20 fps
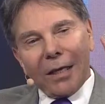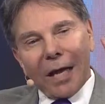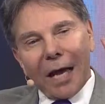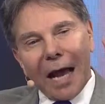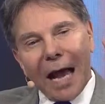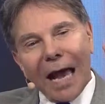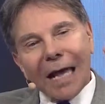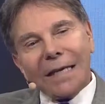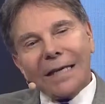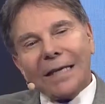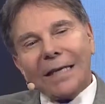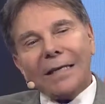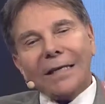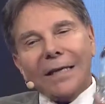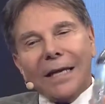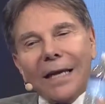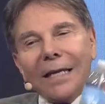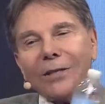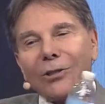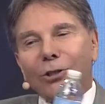I can
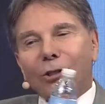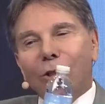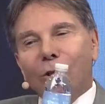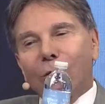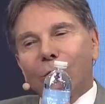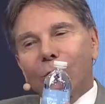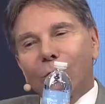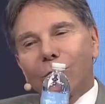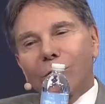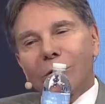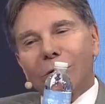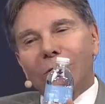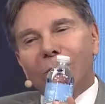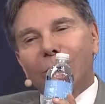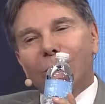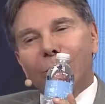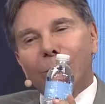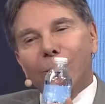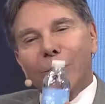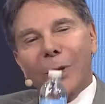get you
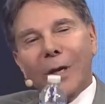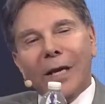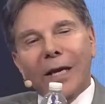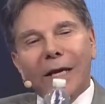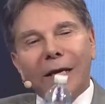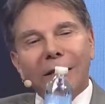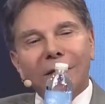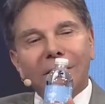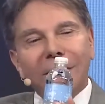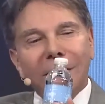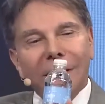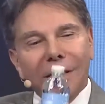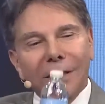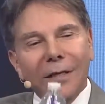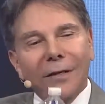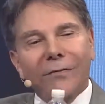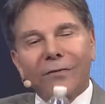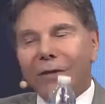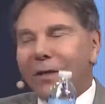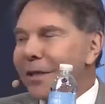to pay
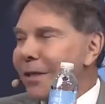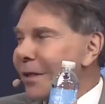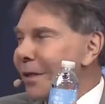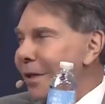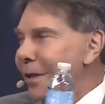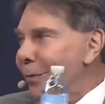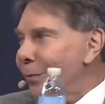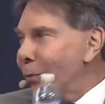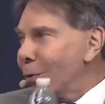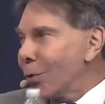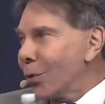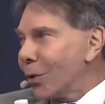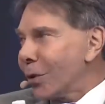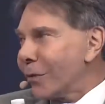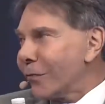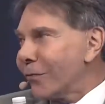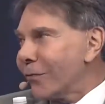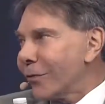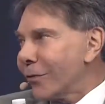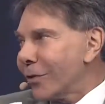significantly
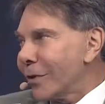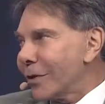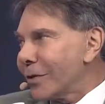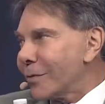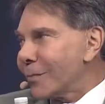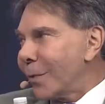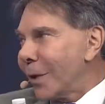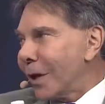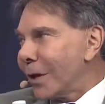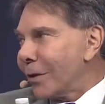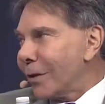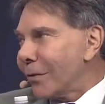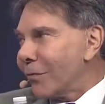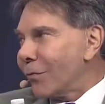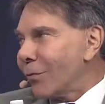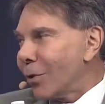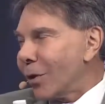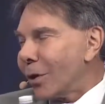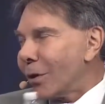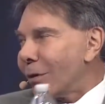more for this bottle of
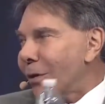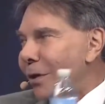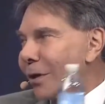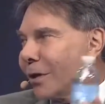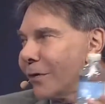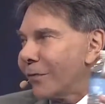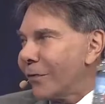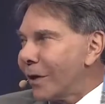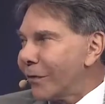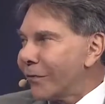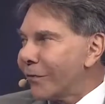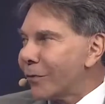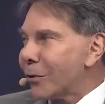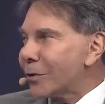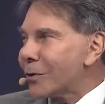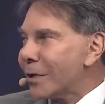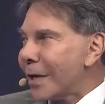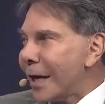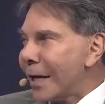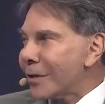water if I
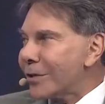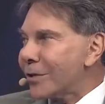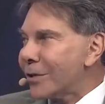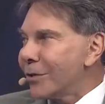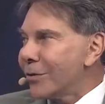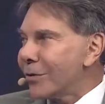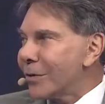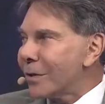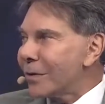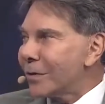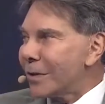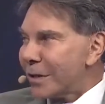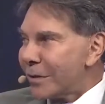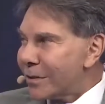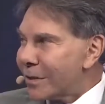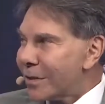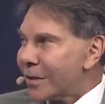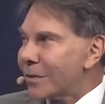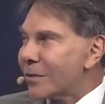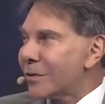first ask you the
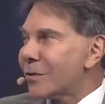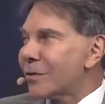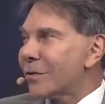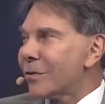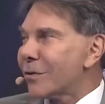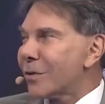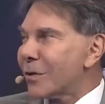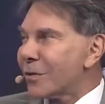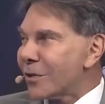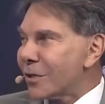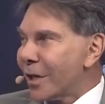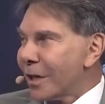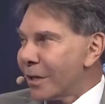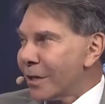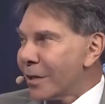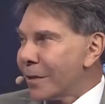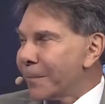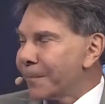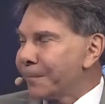distance to the sun.